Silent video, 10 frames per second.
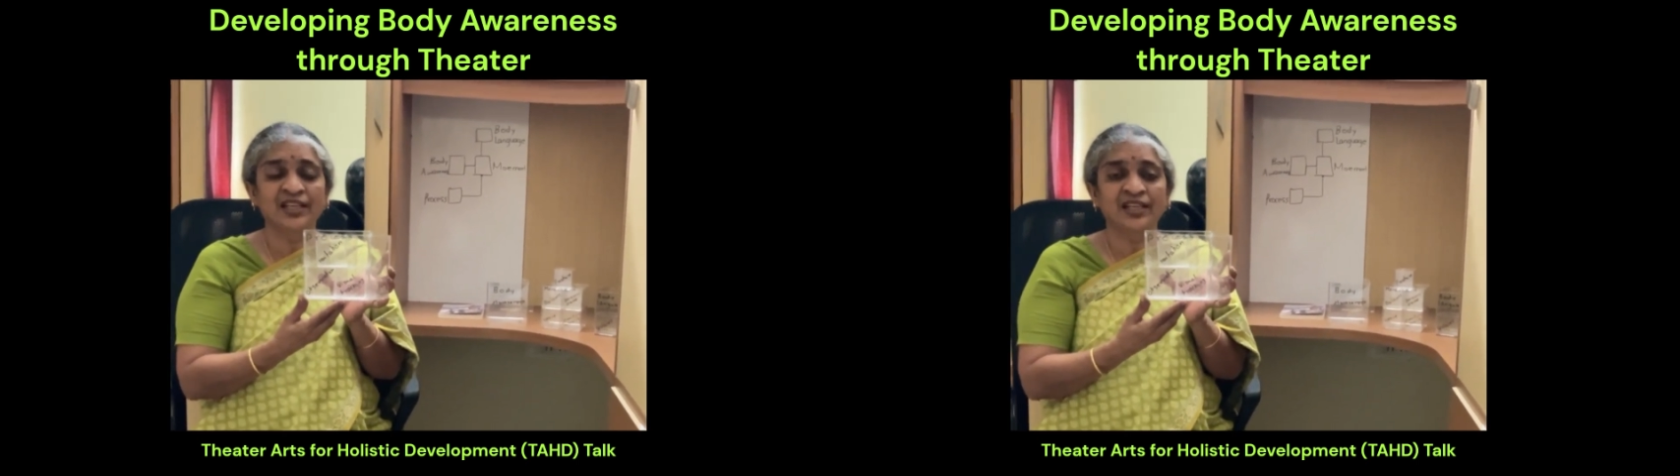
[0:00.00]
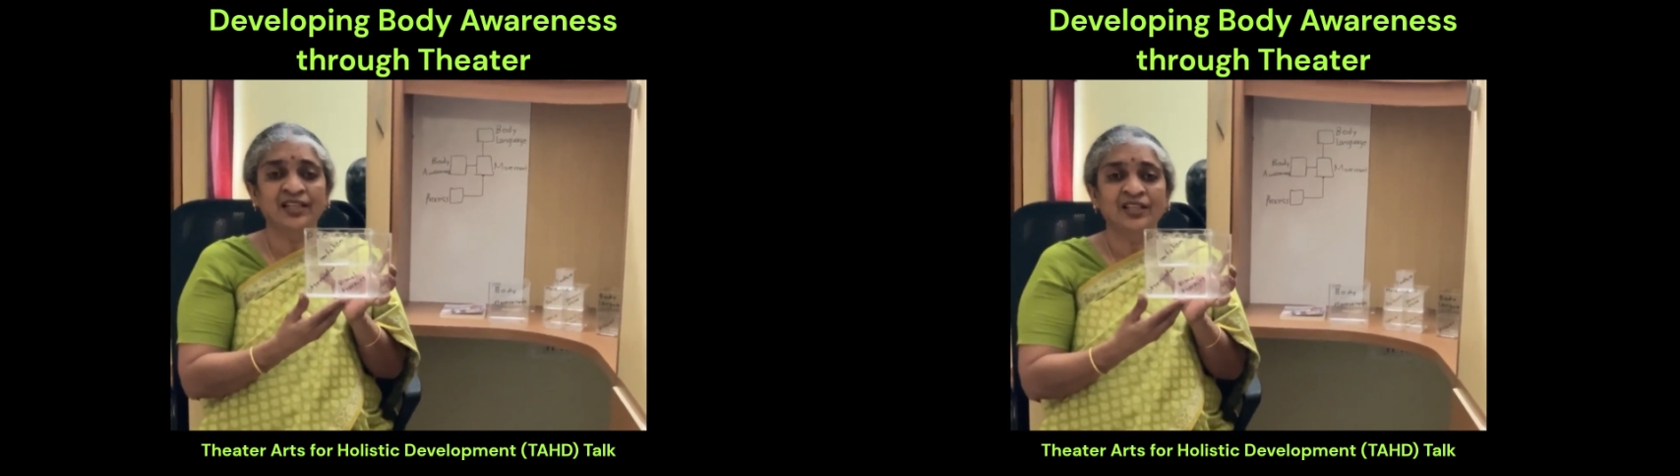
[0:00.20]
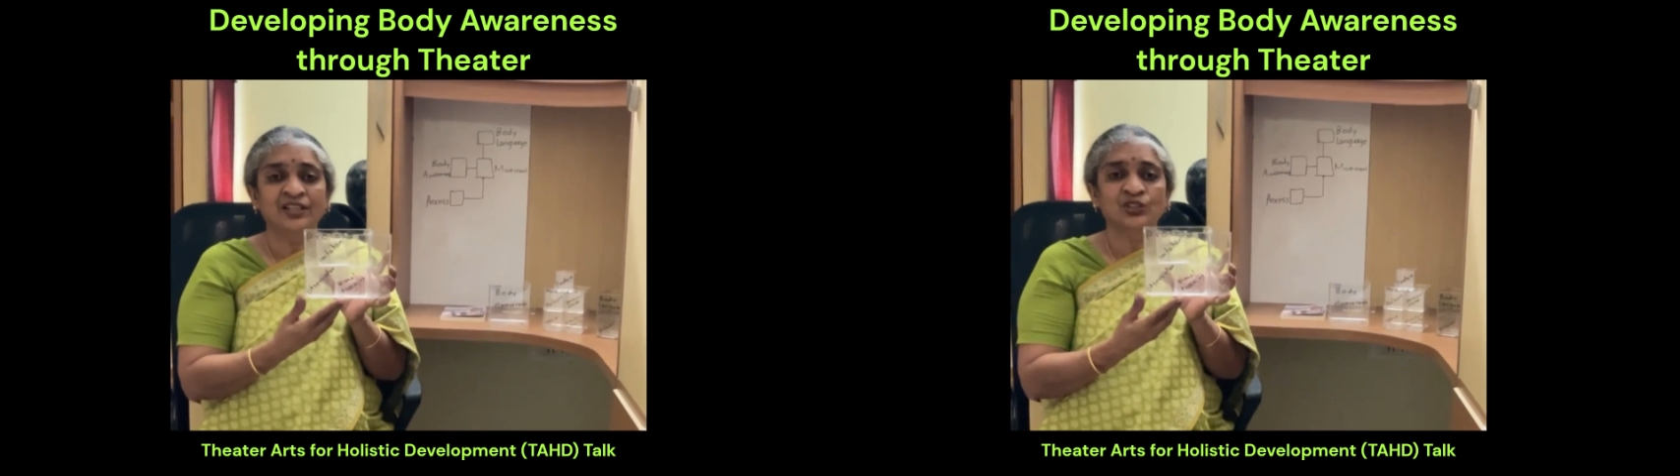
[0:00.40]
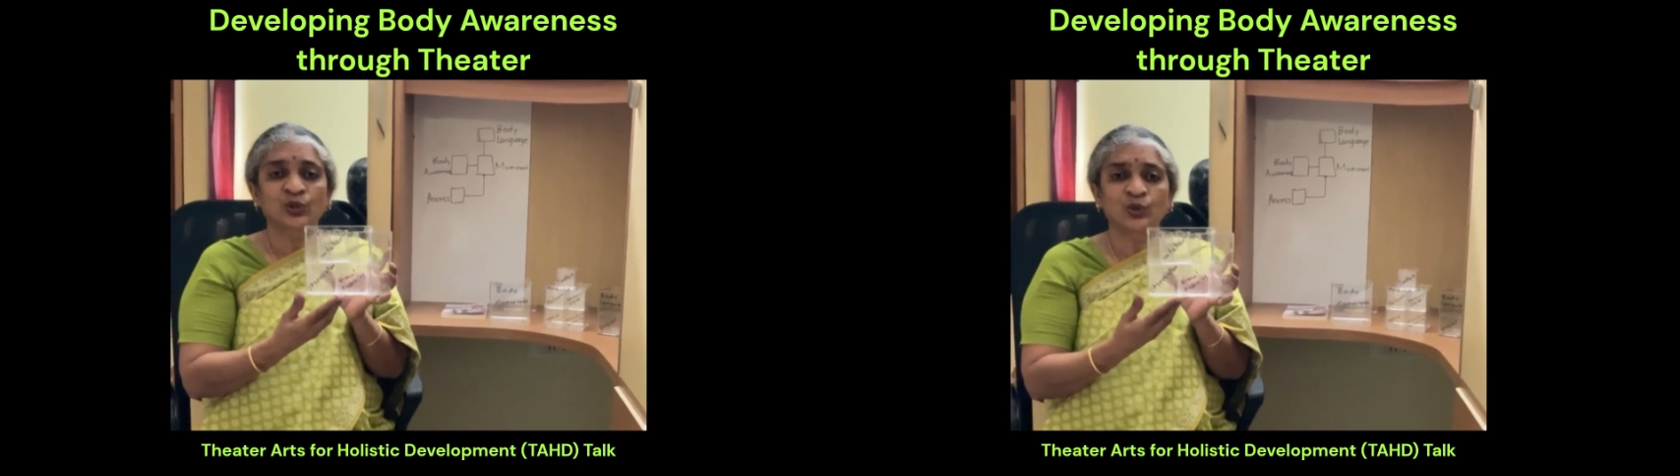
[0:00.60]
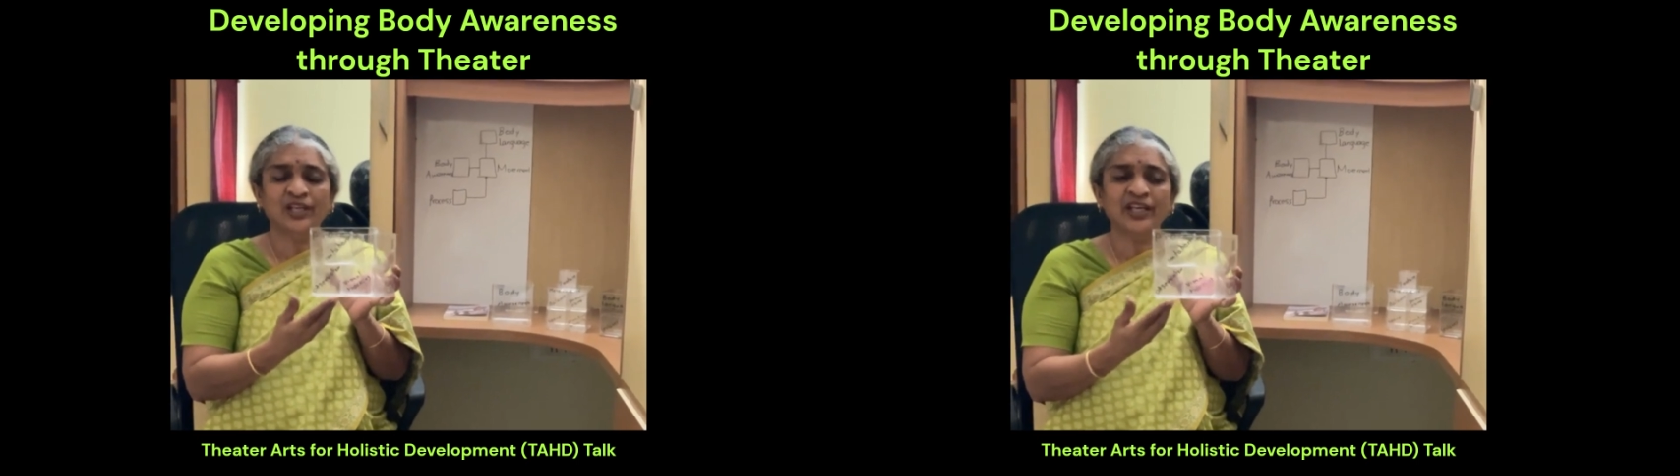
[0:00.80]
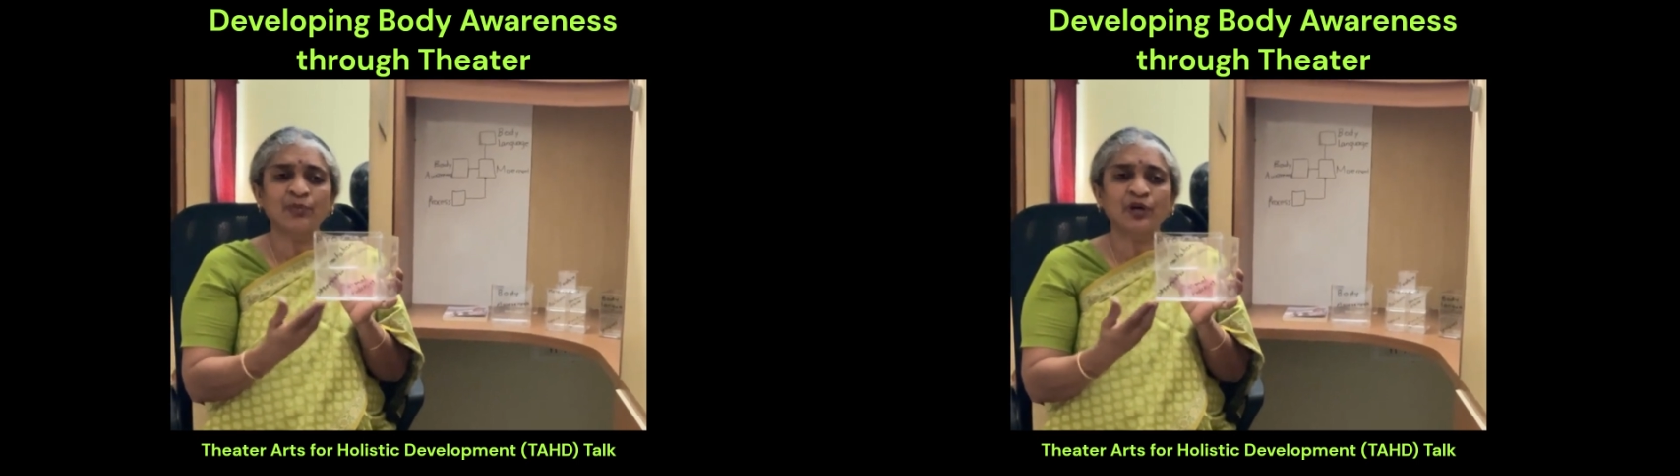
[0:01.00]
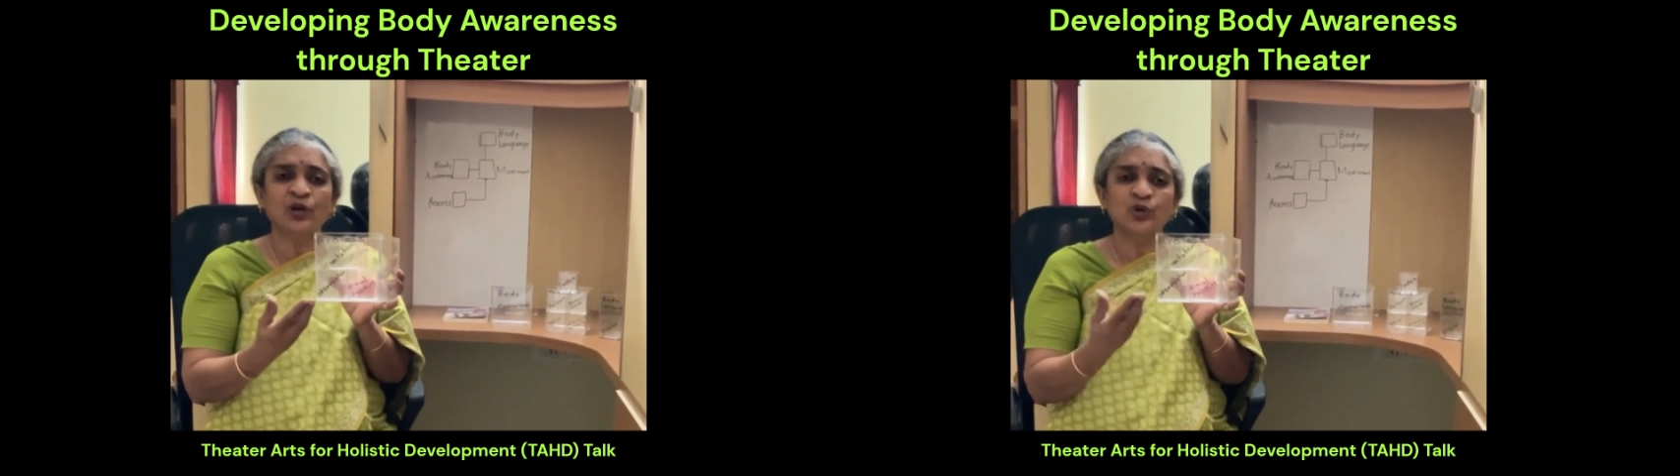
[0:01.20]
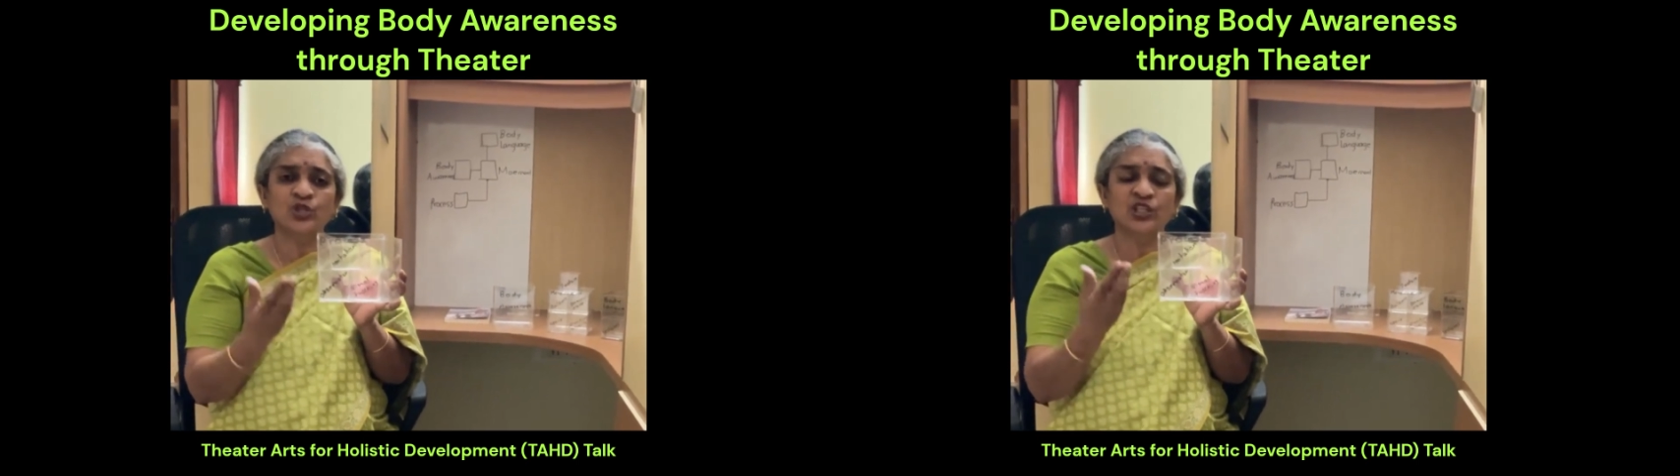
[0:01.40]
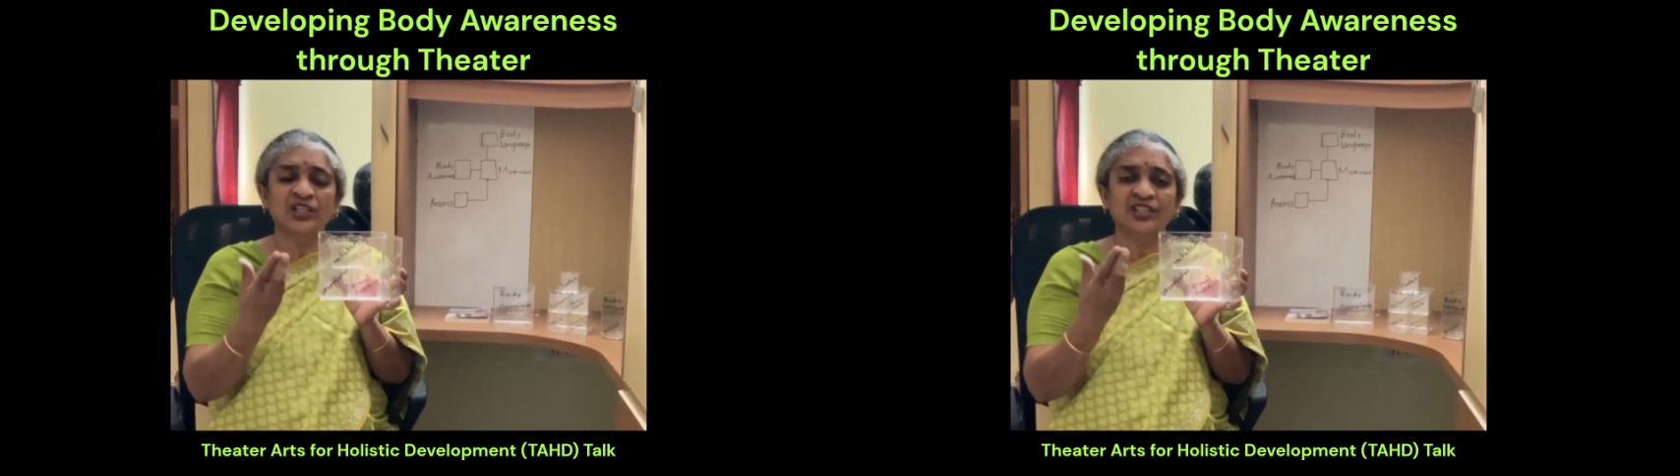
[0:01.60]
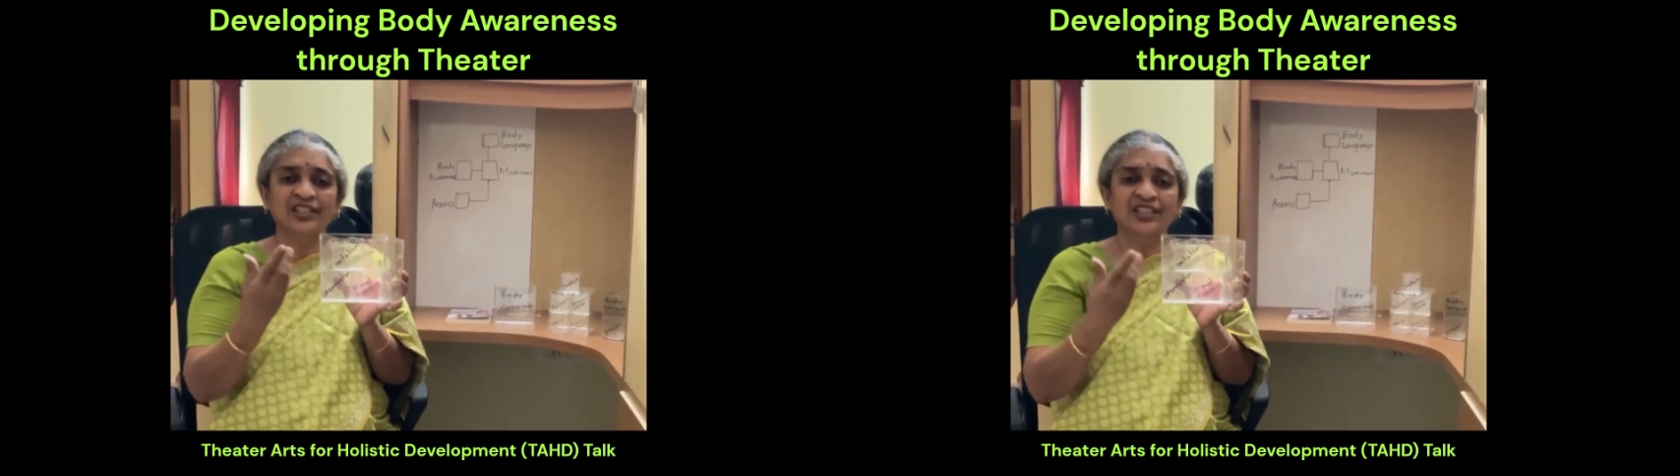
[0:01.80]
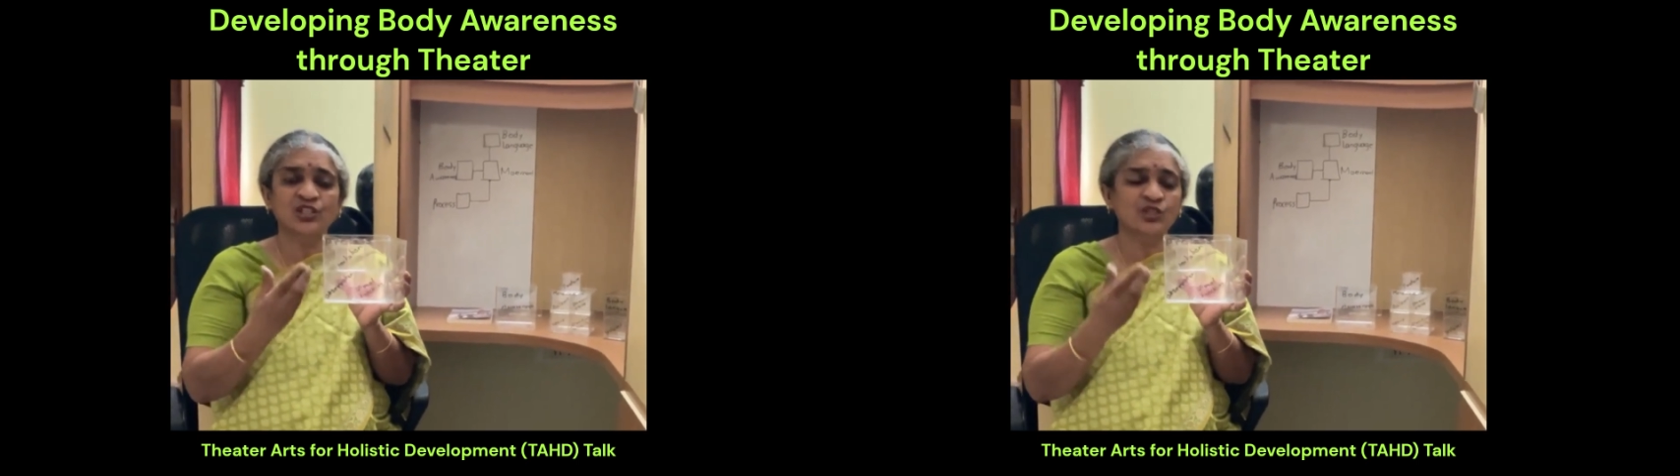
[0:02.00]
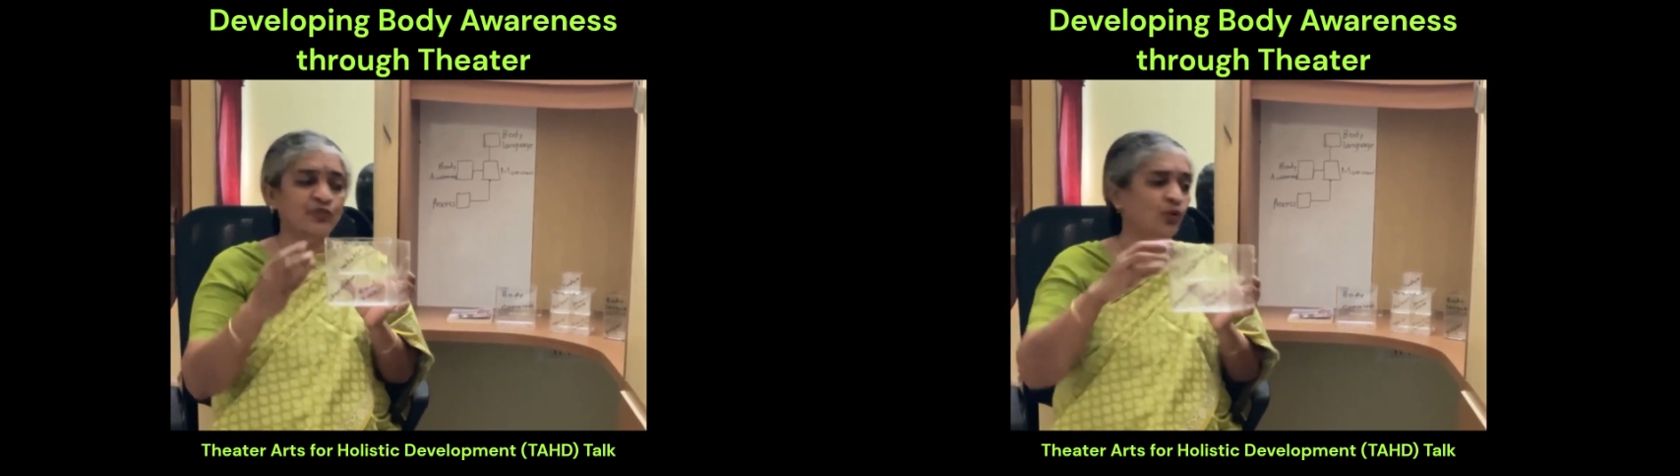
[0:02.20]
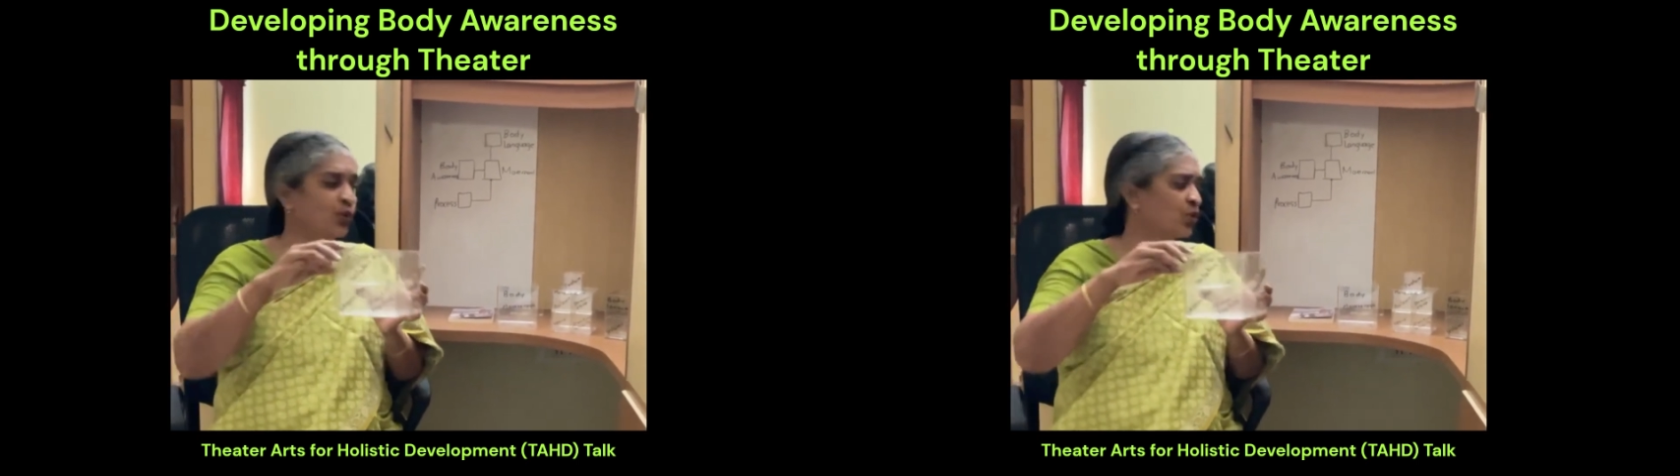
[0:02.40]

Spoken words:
So think about these four